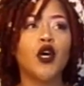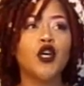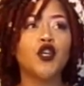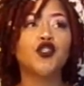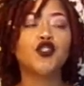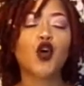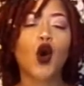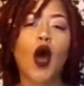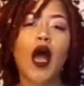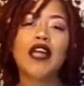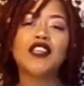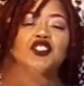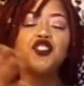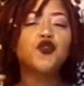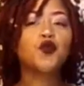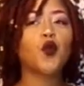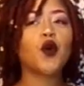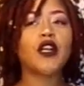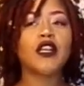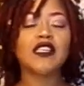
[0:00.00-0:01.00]
So I
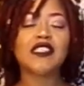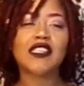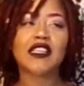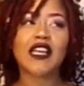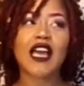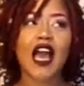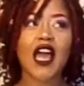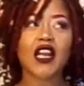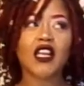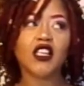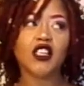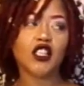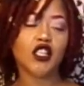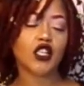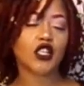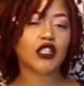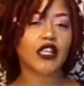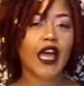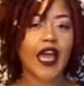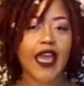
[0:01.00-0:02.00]
just wanted to kind of
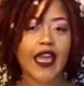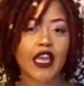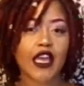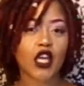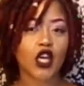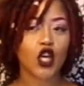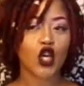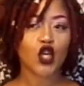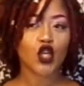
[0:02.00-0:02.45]
look like,